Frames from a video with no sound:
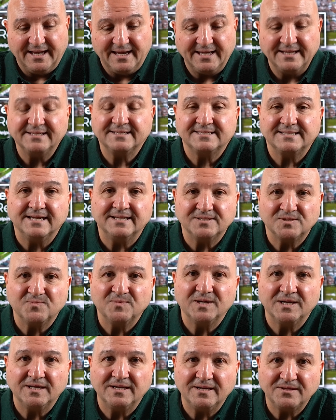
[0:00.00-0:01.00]
he sends
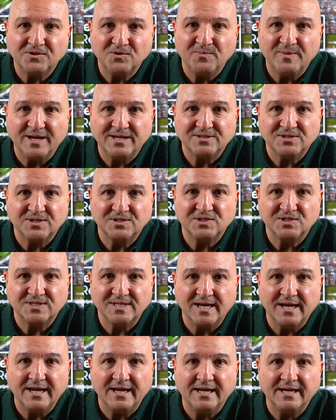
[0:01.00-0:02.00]
me another message
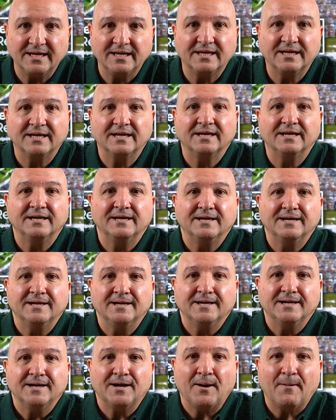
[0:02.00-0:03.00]
saying
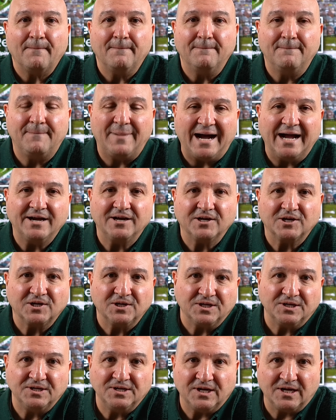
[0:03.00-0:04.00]
buyer
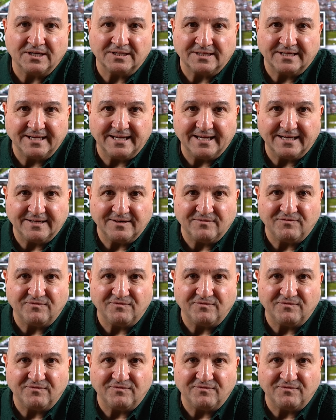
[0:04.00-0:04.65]
could not get